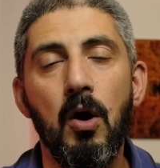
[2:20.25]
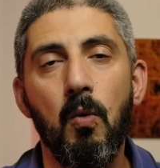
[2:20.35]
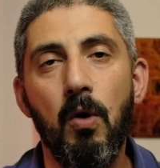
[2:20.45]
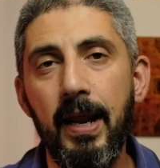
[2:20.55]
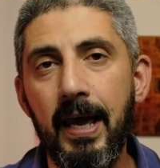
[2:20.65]

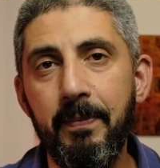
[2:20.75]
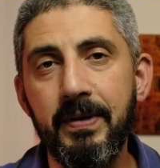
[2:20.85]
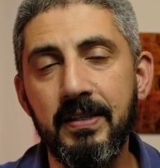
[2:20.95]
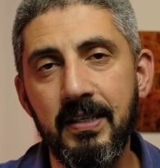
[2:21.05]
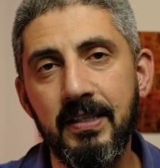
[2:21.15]
what
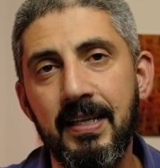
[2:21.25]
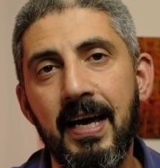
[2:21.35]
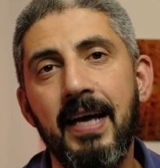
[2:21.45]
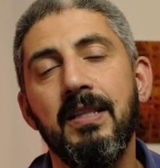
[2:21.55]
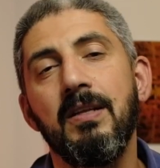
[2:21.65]
happens is
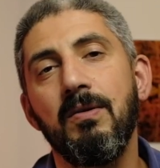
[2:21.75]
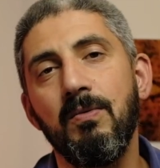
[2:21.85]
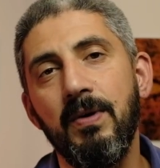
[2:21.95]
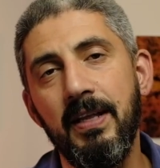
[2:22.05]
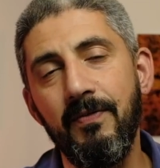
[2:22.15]
that
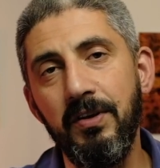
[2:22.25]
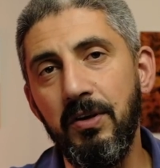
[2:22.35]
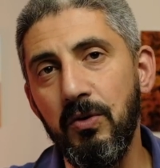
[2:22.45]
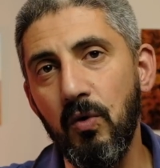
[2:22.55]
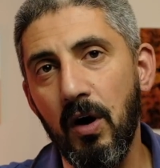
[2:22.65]
whenever
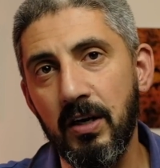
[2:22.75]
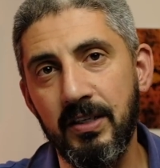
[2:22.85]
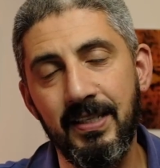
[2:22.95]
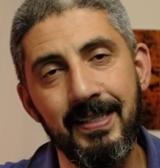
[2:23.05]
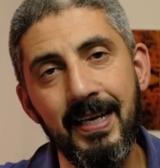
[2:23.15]
you are
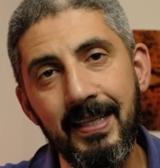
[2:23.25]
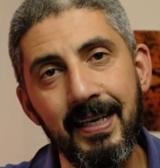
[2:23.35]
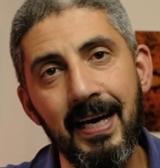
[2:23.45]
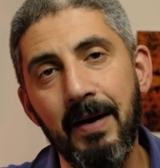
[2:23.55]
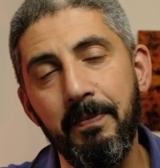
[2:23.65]

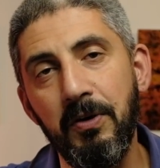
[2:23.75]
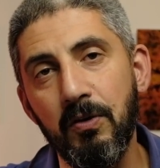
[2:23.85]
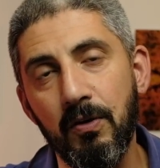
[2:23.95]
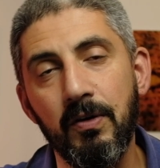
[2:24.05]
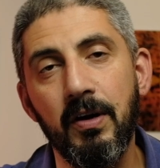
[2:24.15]
setting up
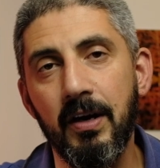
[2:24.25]
your